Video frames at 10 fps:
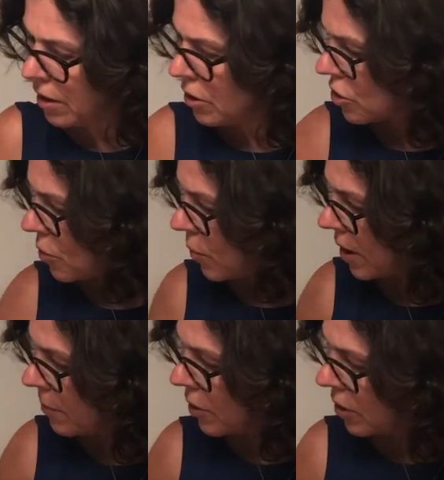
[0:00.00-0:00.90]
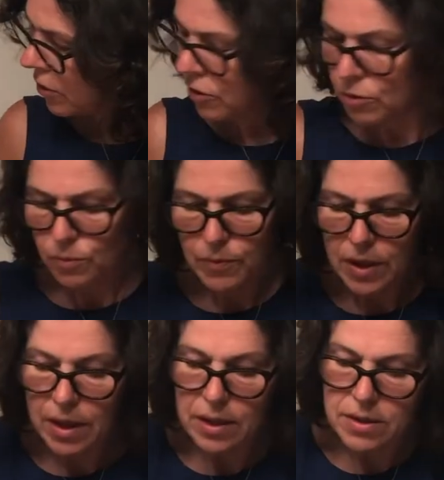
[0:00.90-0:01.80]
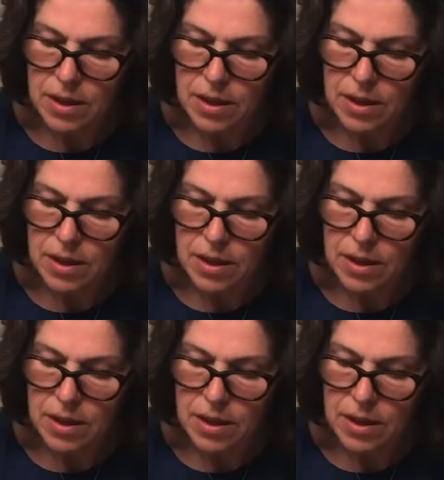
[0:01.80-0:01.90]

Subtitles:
So what I'm gonna do is